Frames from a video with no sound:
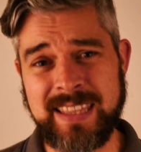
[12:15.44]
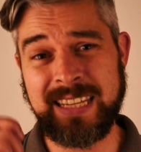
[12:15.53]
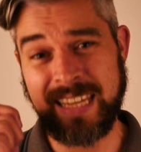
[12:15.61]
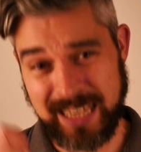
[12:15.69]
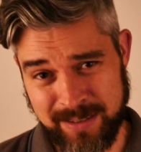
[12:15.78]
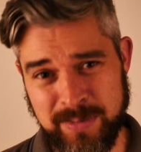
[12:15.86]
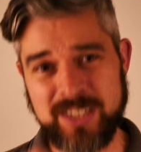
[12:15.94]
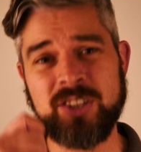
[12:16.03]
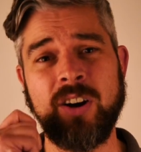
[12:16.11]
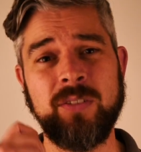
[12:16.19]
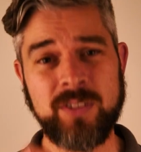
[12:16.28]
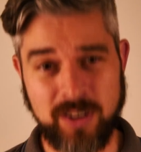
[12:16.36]
in the image
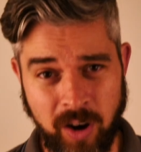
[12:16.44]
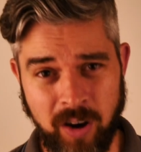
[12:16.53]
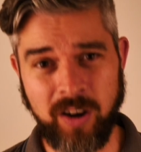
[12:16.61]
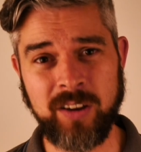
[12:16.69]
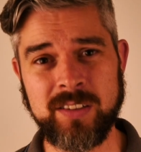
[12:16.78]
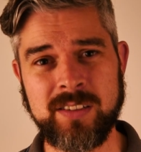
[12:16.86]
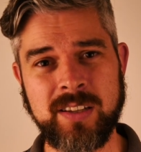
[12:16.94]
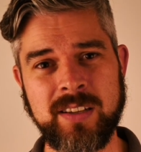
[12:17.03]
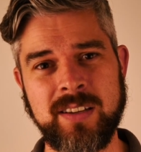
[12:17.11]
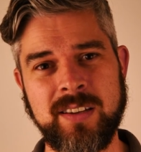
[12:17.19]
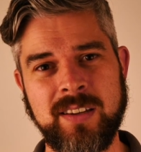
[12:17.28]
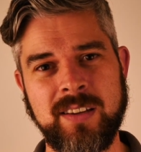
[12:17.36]
of God
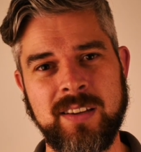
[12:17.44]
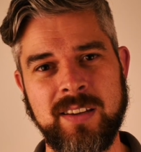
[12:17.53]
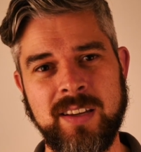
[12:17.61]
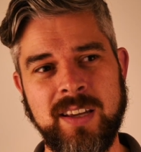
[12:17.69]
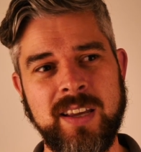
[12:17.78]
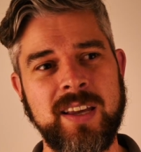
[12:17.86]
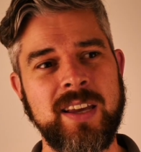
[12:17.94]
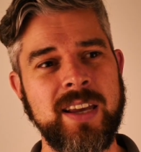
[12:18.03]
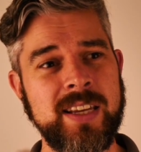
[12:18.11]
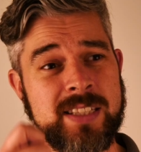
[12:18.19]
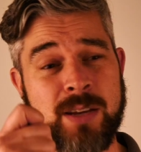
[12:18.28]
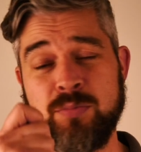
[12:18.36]

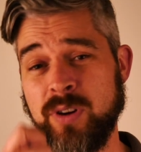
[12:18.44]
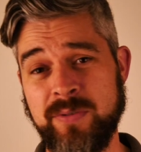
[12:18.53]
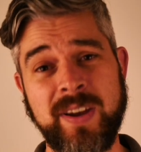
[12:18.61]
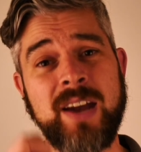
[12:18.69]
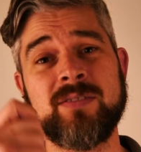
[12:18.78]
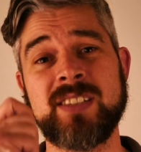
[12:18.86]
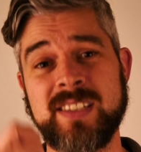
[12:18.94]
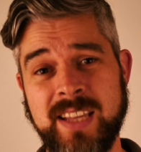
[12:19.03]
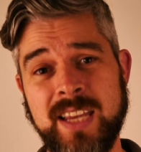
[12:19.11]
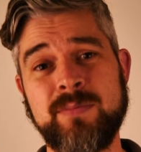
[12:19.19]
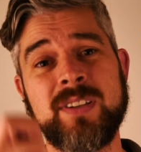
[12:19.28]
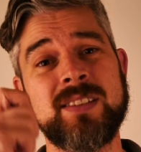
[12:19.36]
is a profound
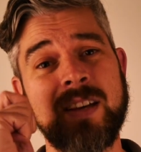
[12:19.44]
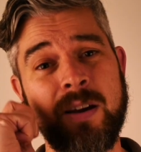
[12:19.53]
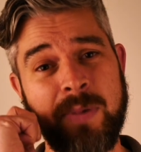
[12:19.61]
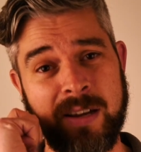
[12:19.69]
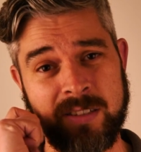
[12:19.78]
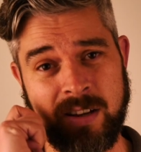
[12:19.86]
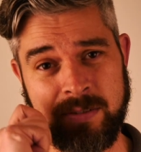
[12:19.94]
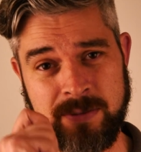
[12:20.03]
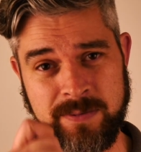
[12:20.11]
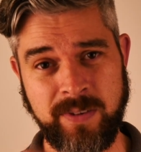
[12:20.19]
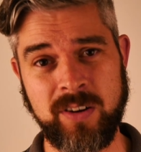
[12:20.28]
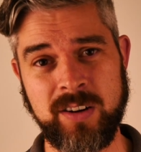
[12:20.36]
statement about our
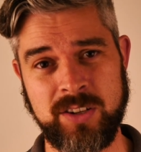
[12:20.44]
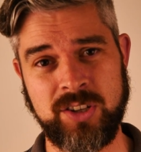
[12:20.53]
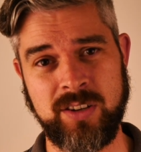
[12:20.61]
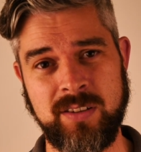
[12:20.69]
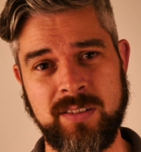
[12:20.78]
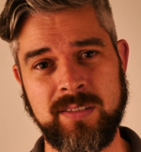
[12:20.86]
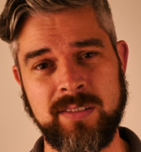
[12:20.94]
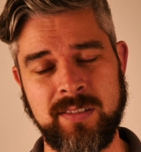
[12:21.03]
function.